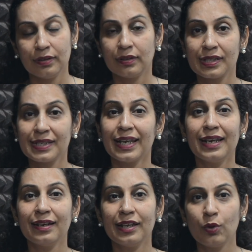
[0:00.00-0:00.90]
The
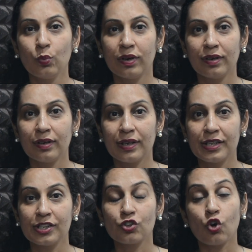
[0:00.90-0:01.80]
second keyword
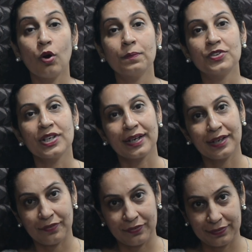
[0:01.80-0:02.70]
is
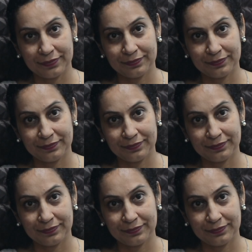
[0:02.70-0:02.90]
objective.